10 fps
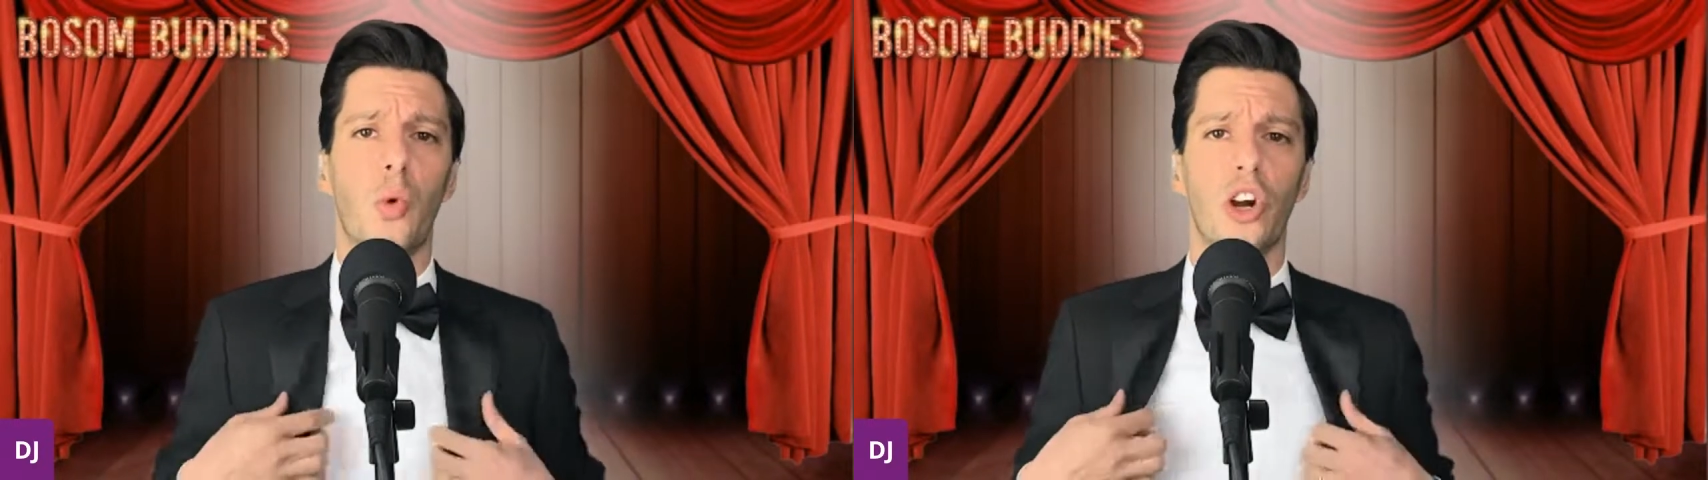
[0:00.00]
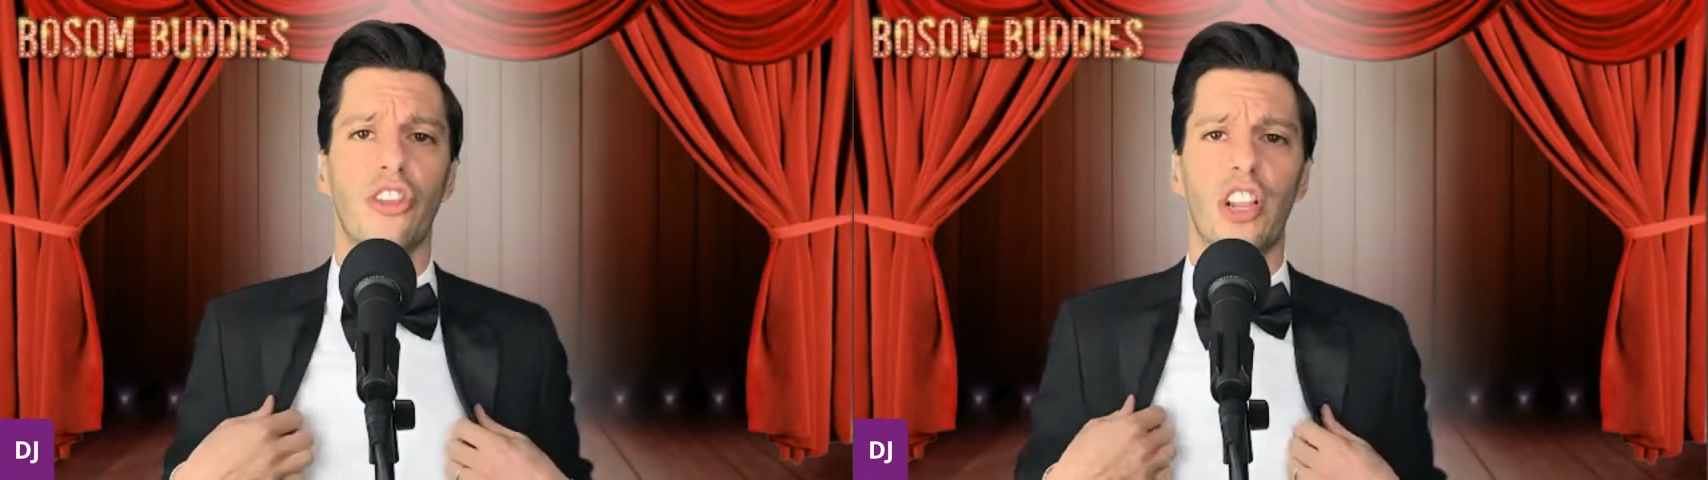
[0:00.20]

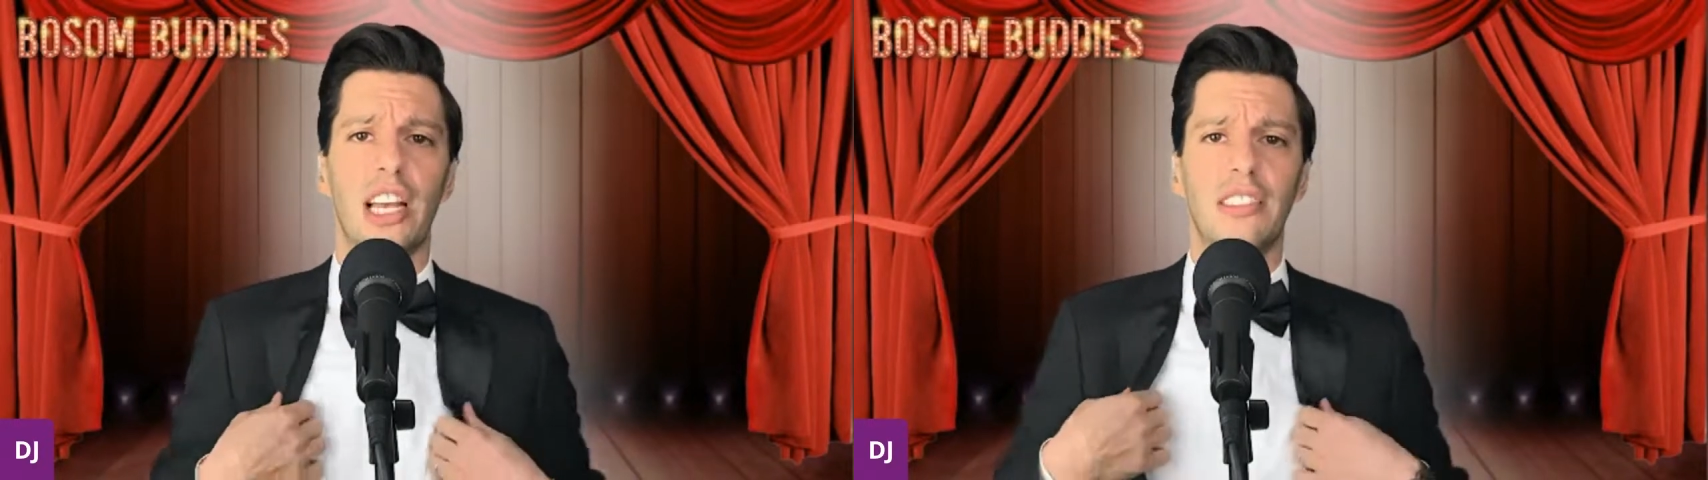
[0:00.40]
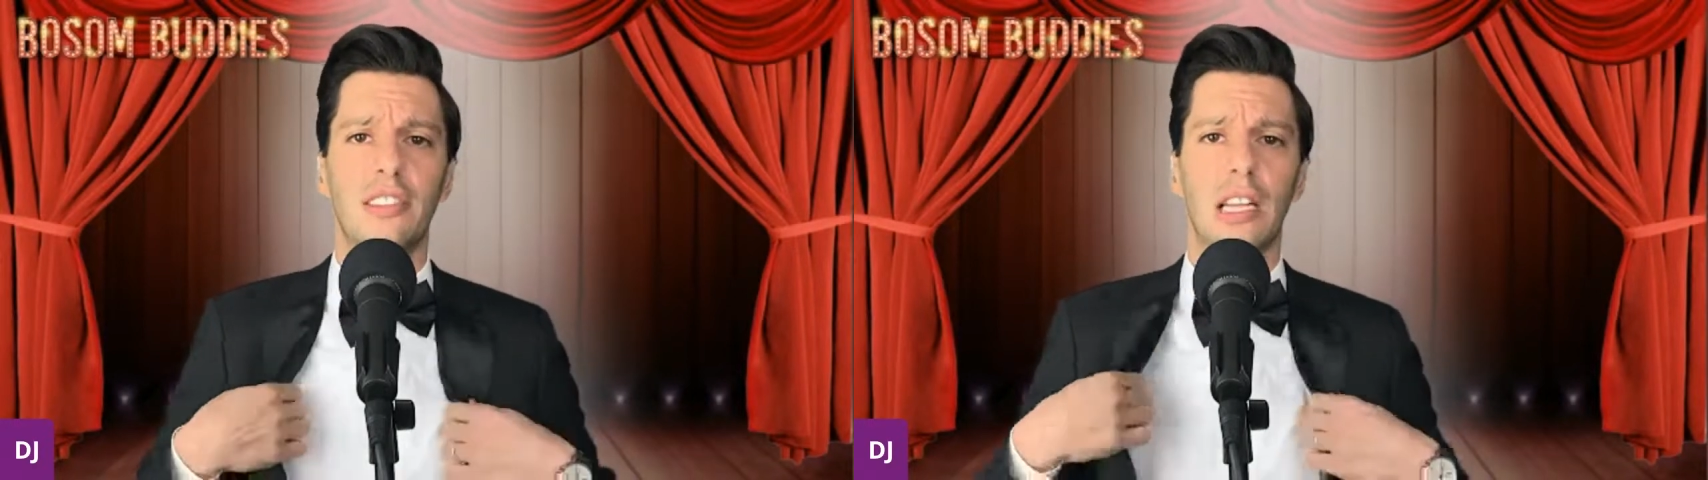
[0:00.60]

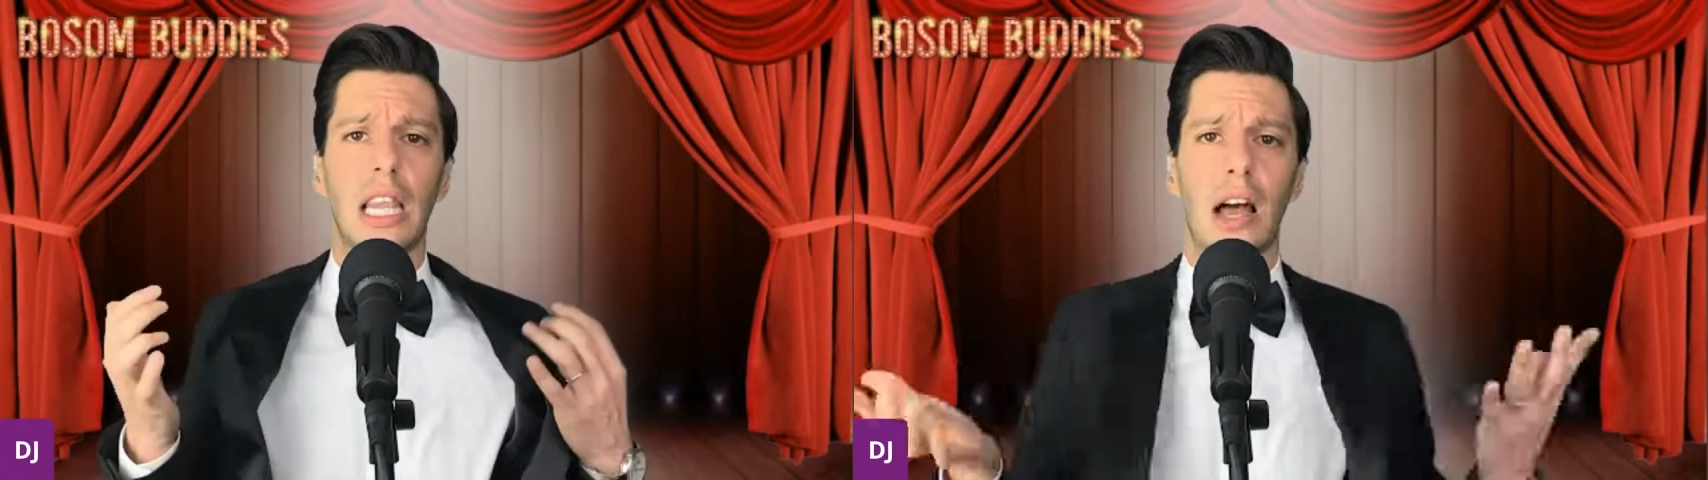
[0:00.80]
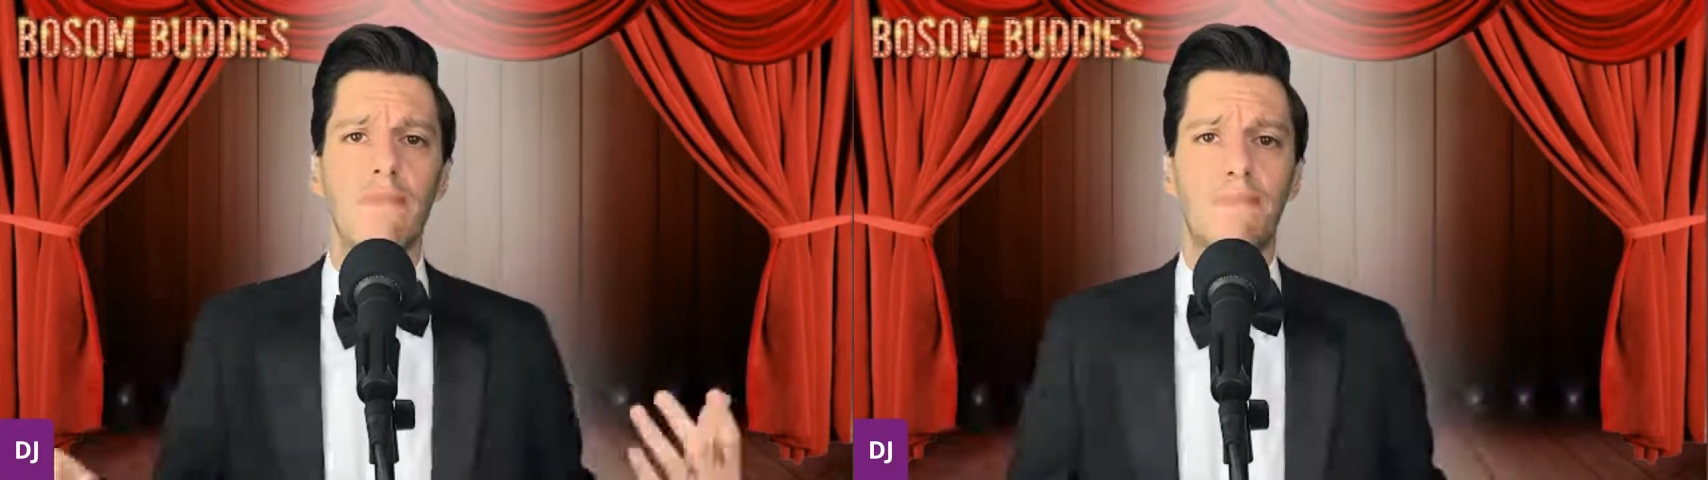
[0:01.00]
worthless
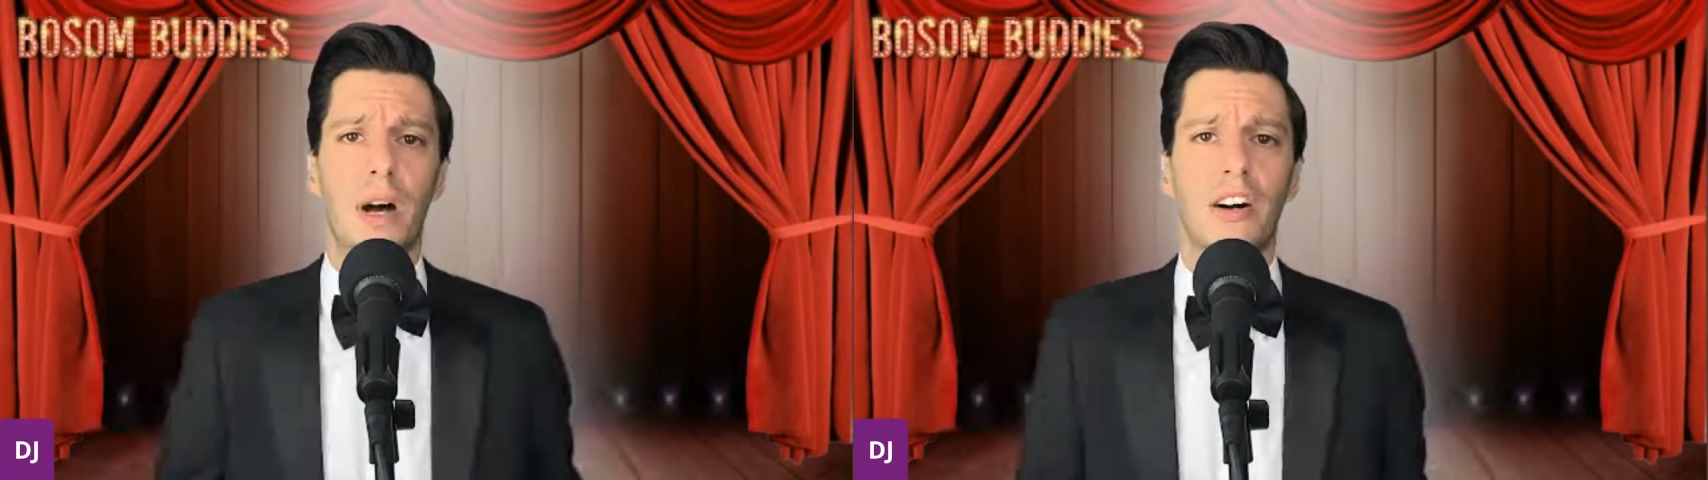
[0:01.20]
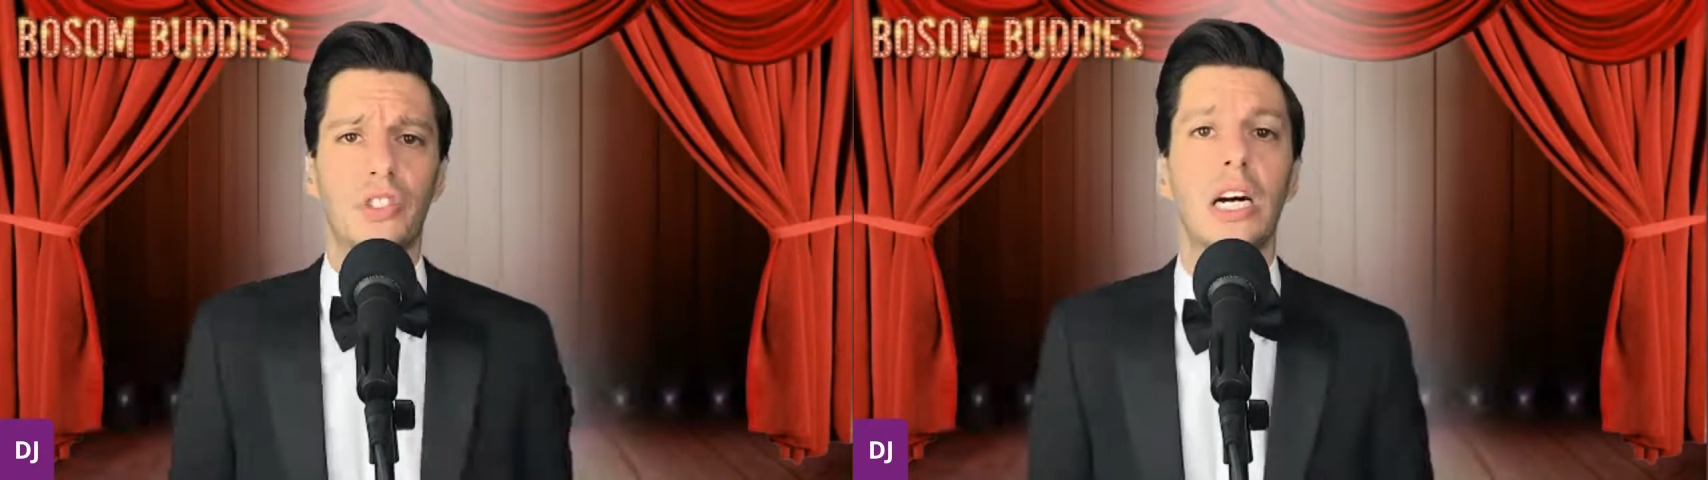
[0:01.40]
lump
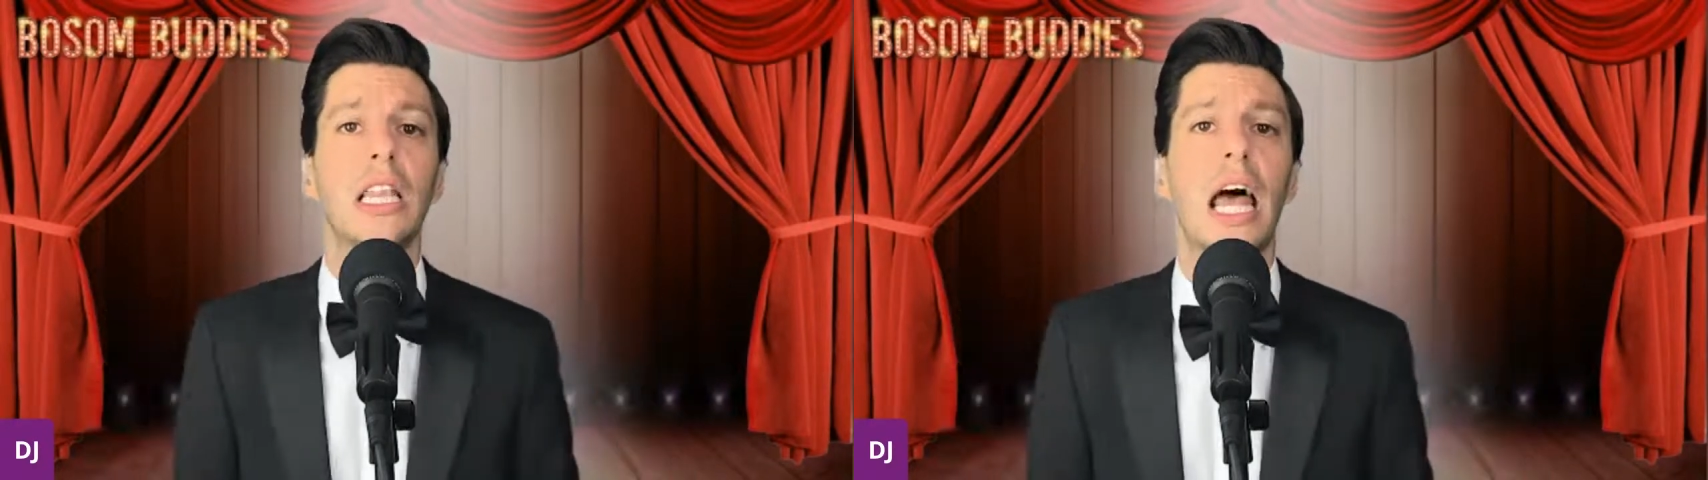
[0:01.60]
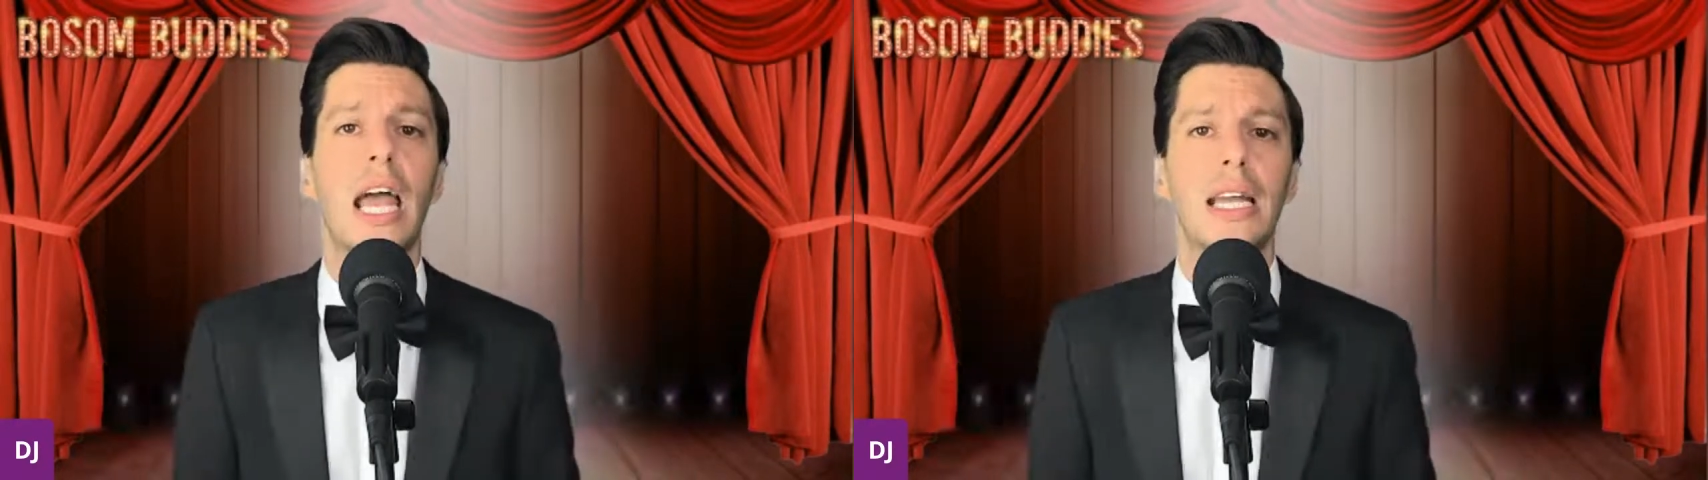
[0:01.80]
of
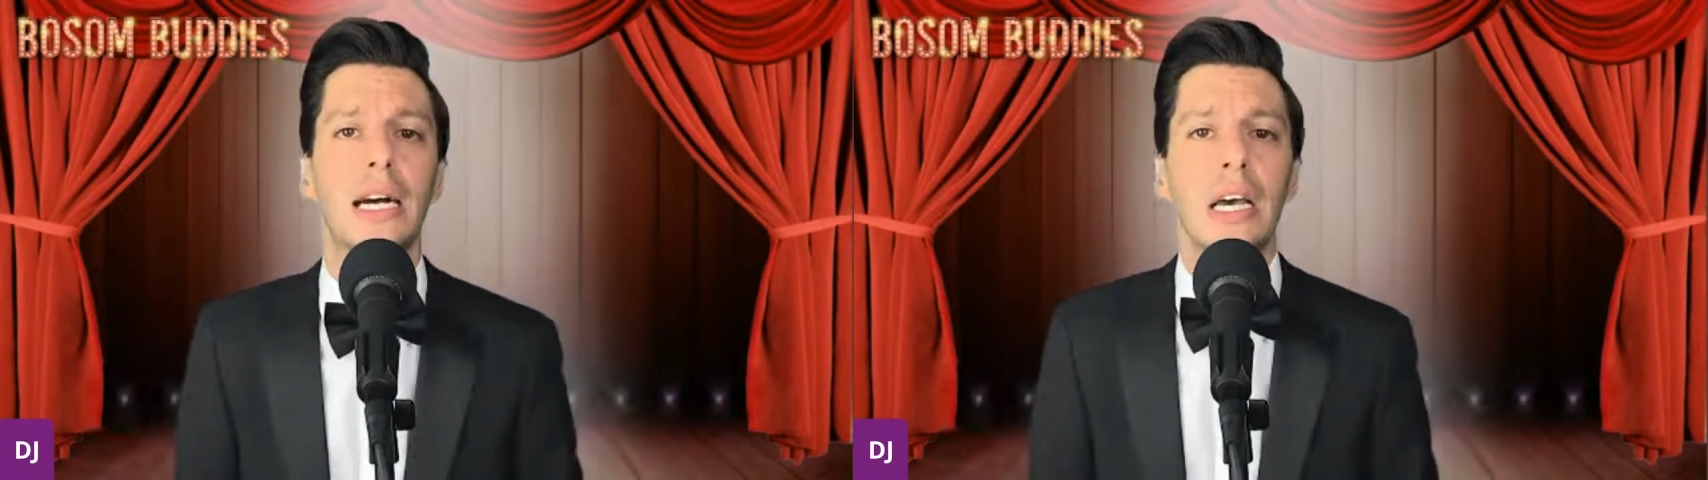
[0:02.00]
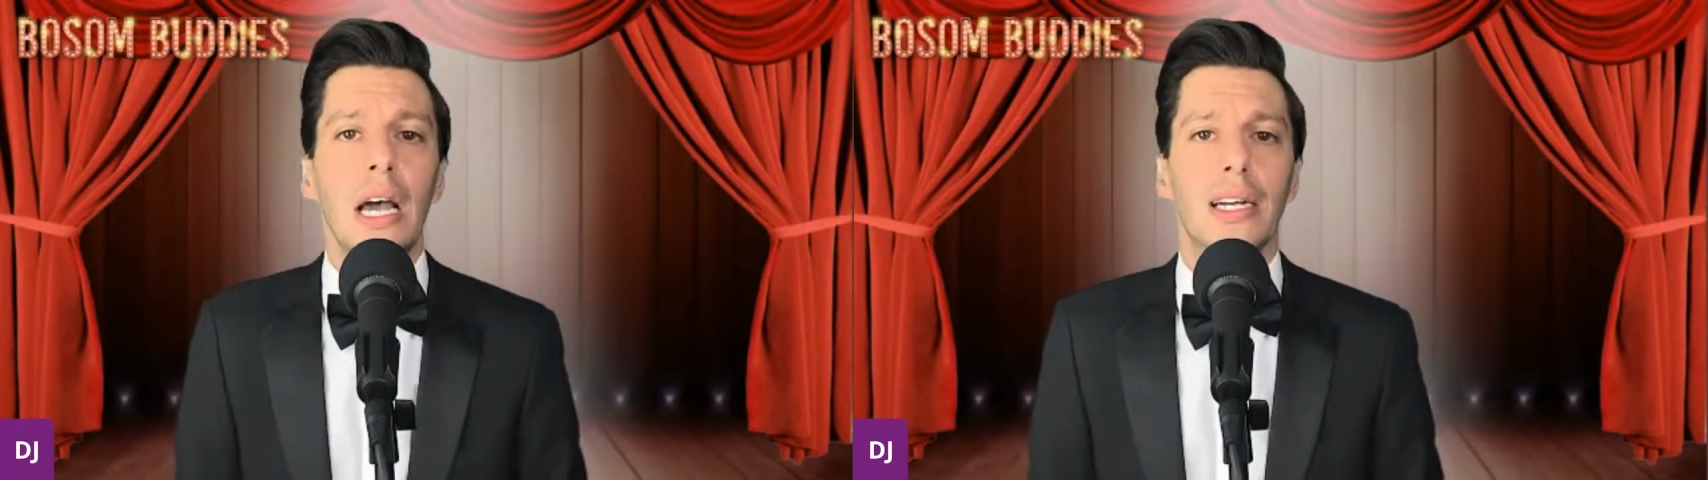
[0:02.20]
clay,